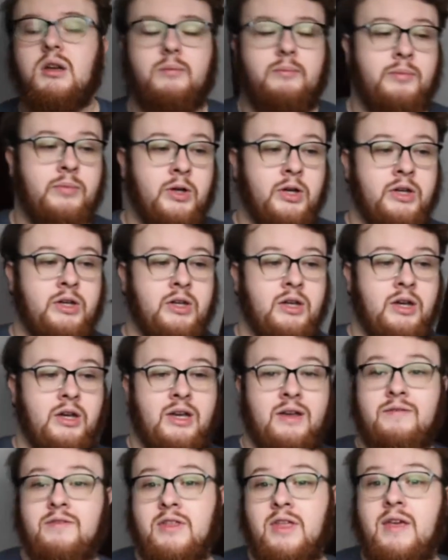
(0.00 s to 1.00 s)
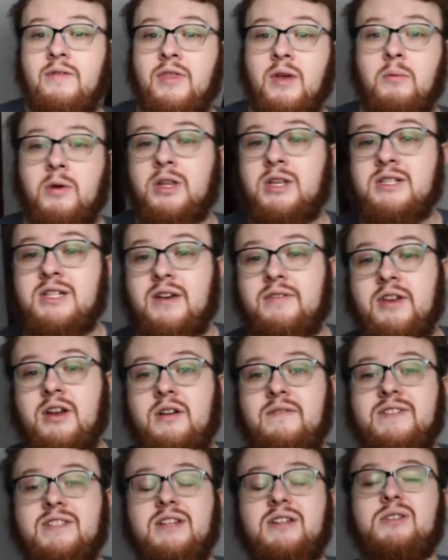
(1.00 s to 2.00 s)
But if they're willing to have that
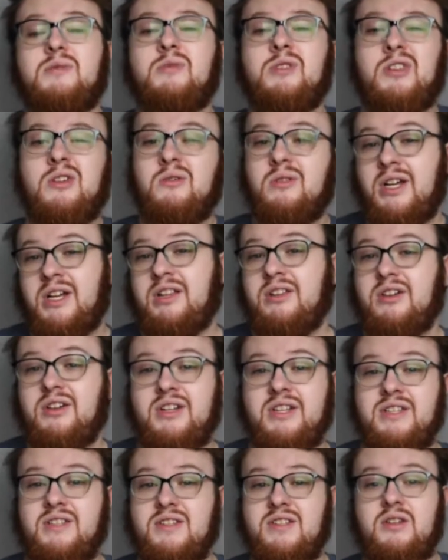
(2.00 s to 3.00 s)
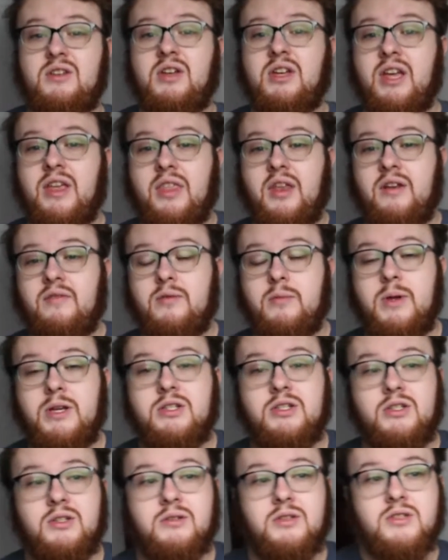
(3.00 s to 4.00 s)
conversation with you, likelihood is you can get that
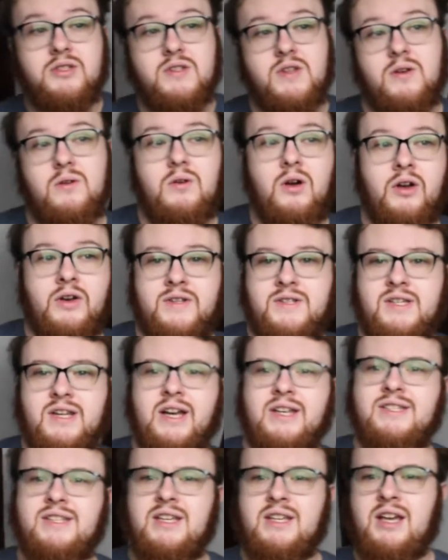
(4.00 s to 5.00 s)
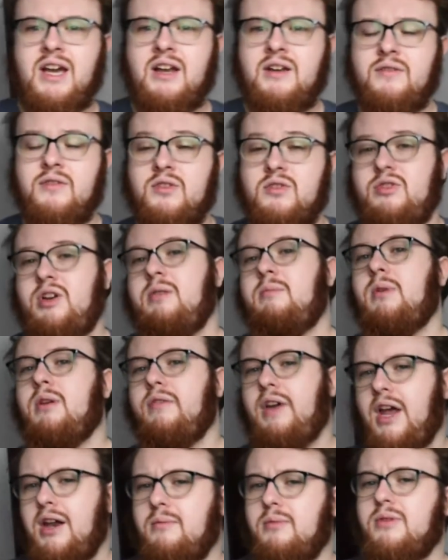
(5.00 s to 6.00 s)
information. So honestly, I see kind of treatment of
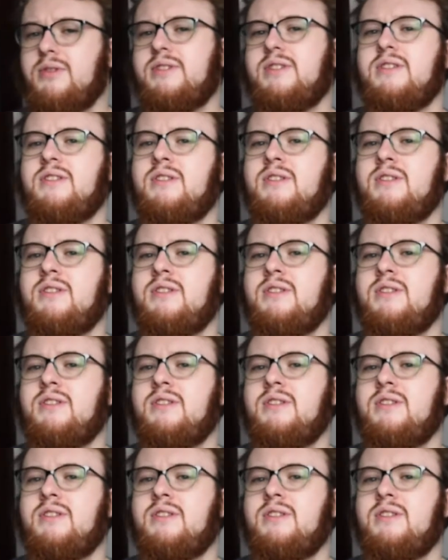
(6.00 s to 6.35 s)
animals